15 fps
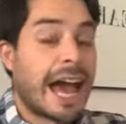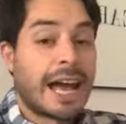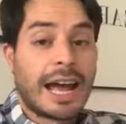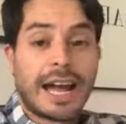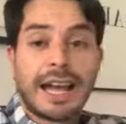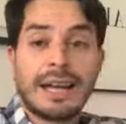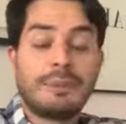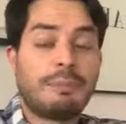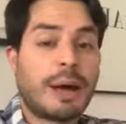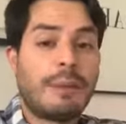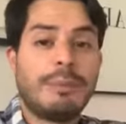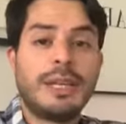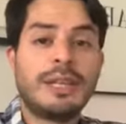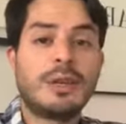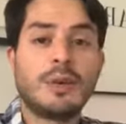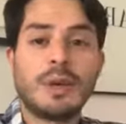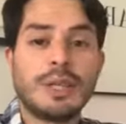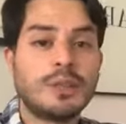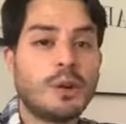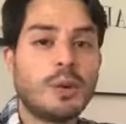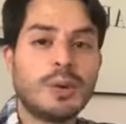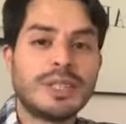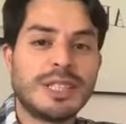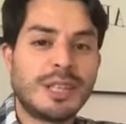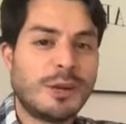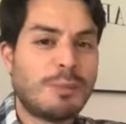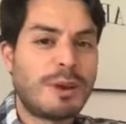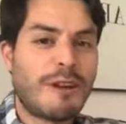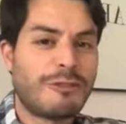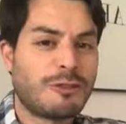there is always a little
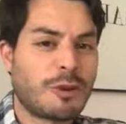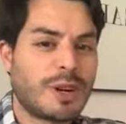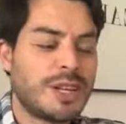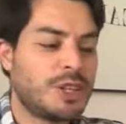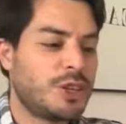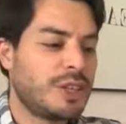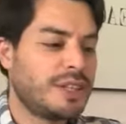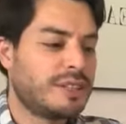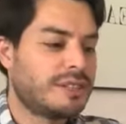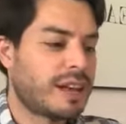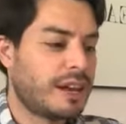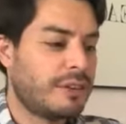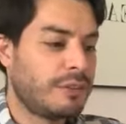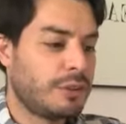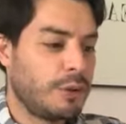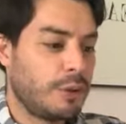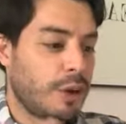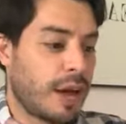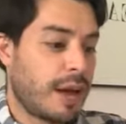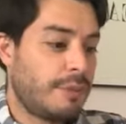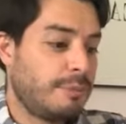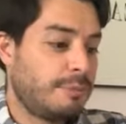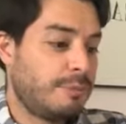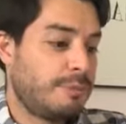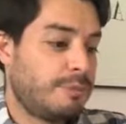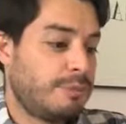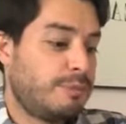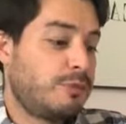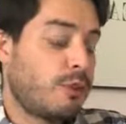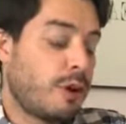bit of tradition inside of you. I'm
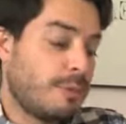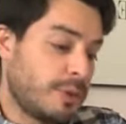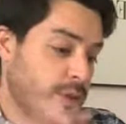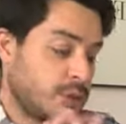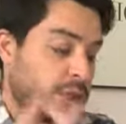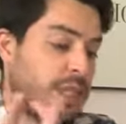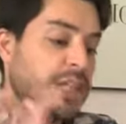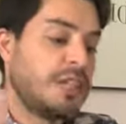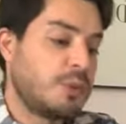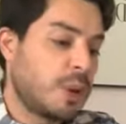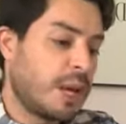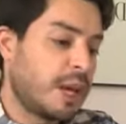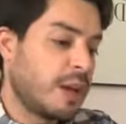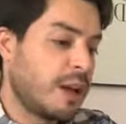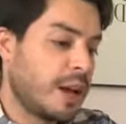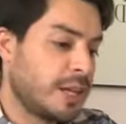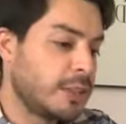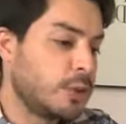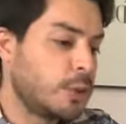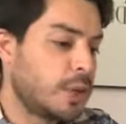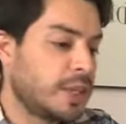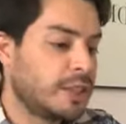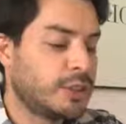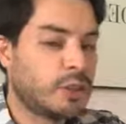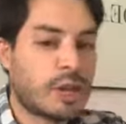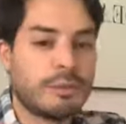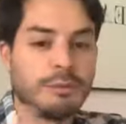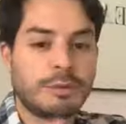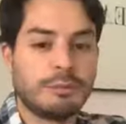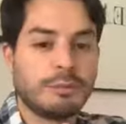from a tea drinking country, so
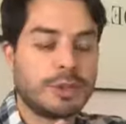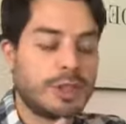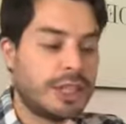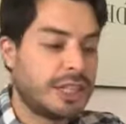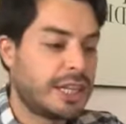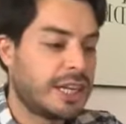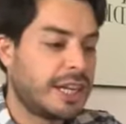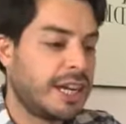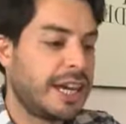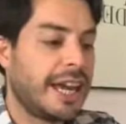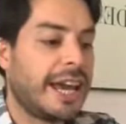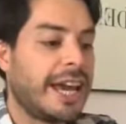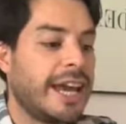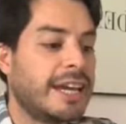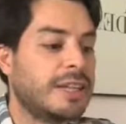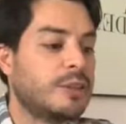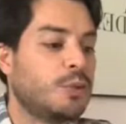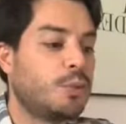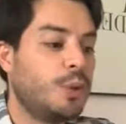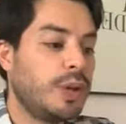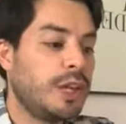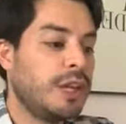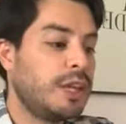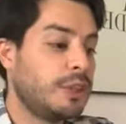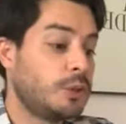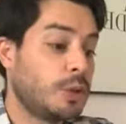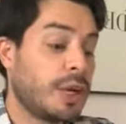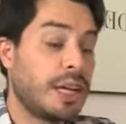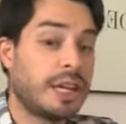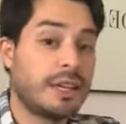I'm from Chile, and we
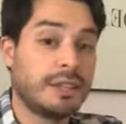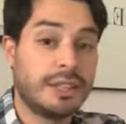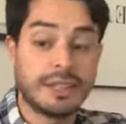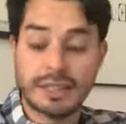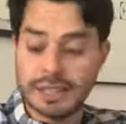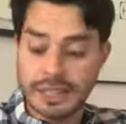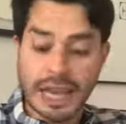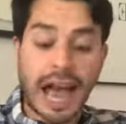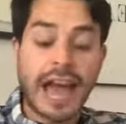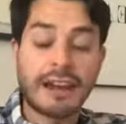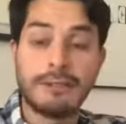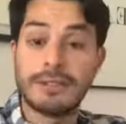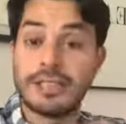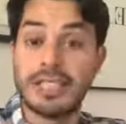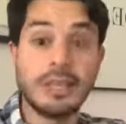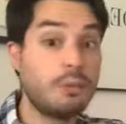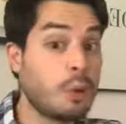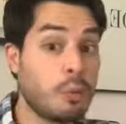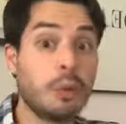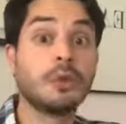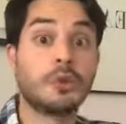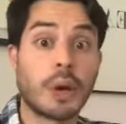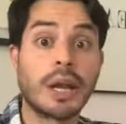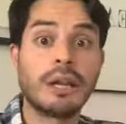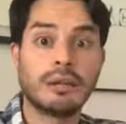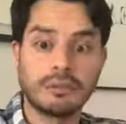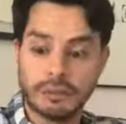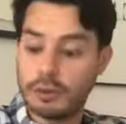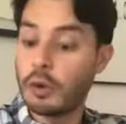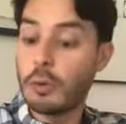drink, this is the kind of tea we would
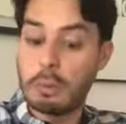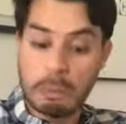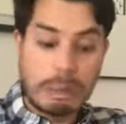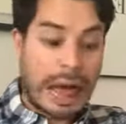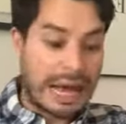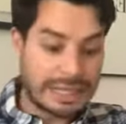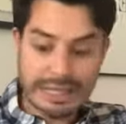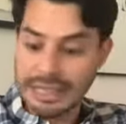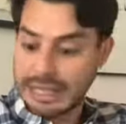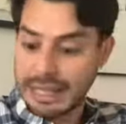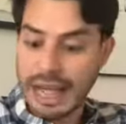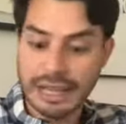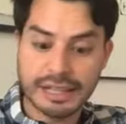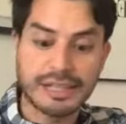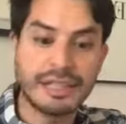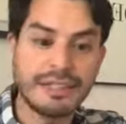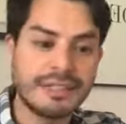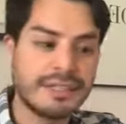drink, so black tea like this.